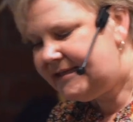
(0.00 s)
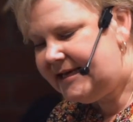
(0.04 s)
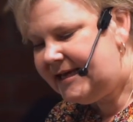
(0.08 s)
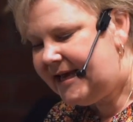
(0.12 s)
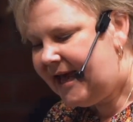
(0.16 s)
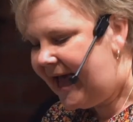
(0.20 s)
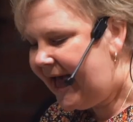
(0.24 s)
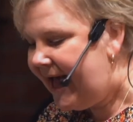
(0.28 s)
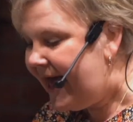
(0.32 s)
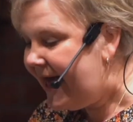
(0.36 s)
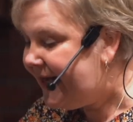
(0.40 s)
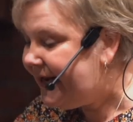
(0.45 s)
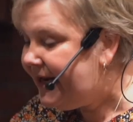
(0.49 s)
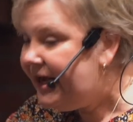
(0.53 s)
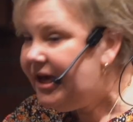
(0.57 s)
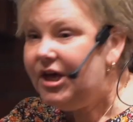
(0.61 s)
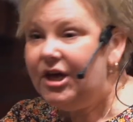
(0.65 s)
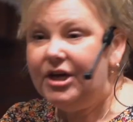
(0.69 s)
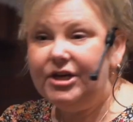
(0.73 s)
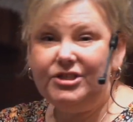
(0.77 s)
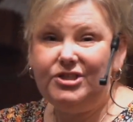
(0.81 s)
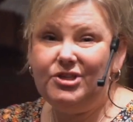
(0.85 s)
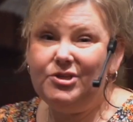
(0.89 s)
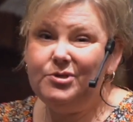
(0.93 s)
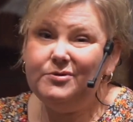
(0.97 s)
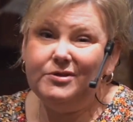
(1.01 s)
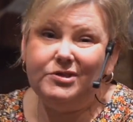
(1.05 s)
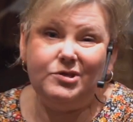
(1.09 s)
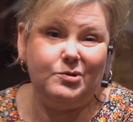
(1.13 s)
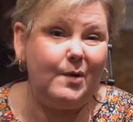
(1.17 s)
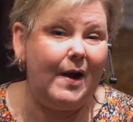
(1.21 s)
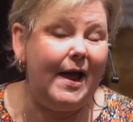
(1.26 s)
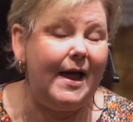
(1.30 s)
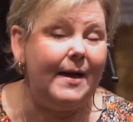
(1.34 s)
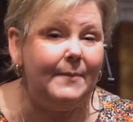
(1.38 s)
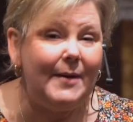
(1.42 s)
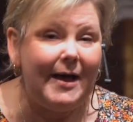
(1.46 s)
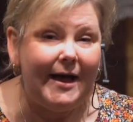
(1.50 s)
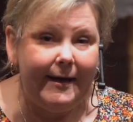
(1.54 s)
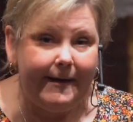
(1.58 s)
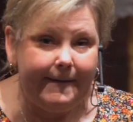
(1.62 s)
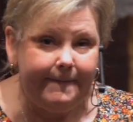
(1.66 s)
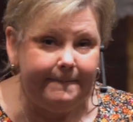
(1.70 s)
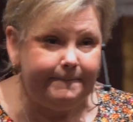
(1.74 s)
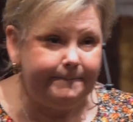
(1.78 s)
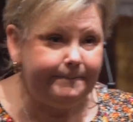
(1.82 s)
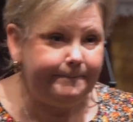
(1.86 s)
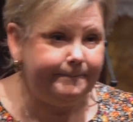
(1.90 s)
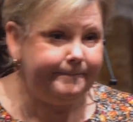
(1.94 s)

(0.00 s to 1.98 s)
He had a Jewish rabbi.